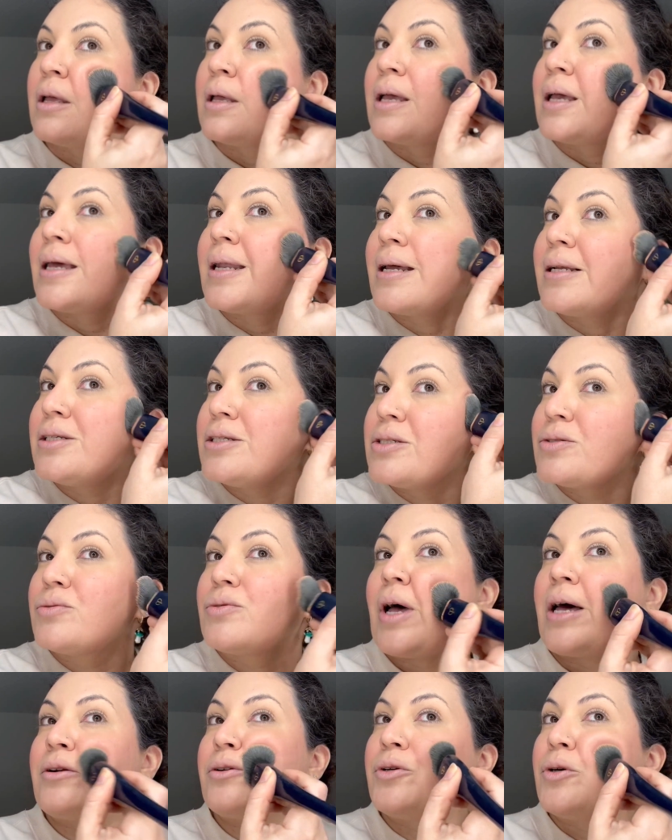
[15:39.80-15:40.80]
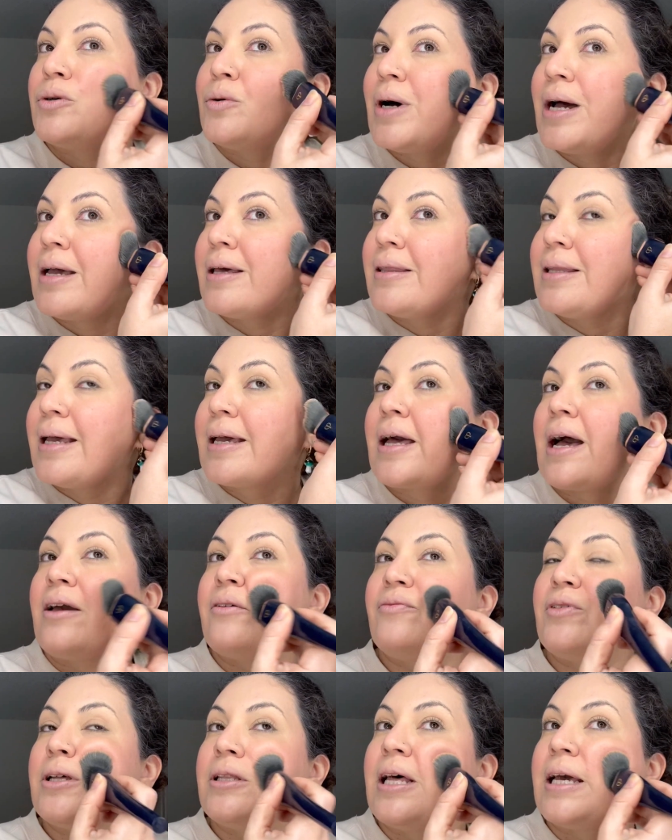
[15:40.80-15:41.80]
And I don't know why, like, I
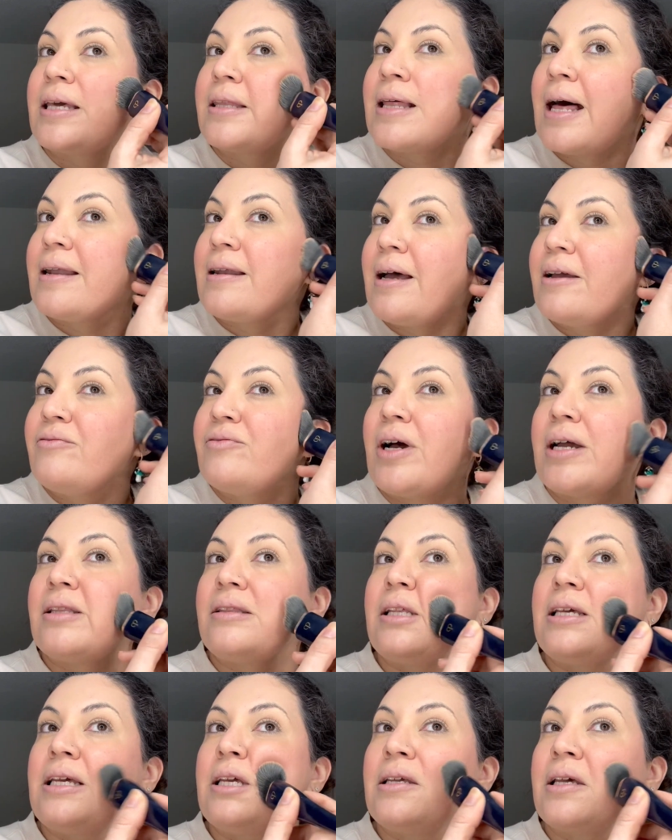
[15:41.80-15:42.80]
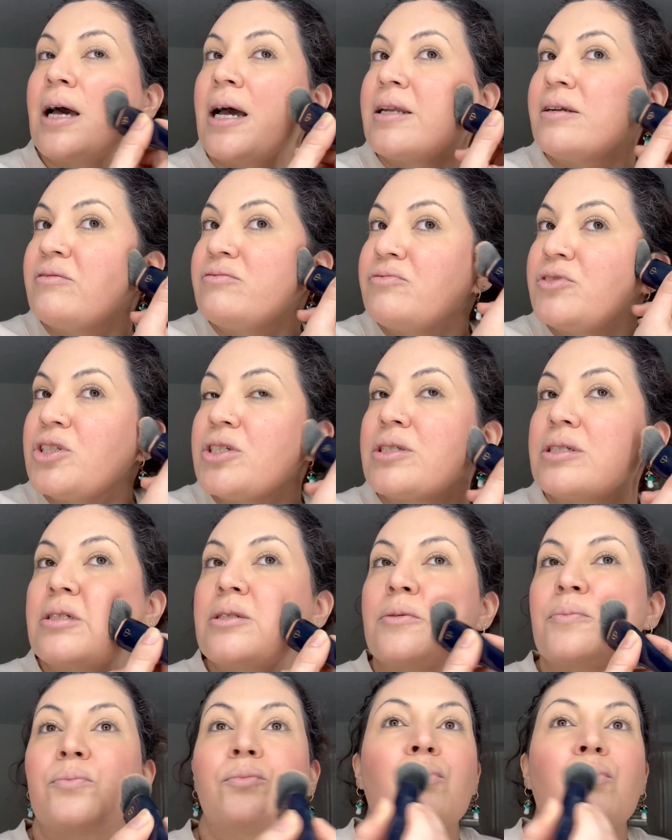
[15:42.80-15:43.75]
feel like that I finally kind of just,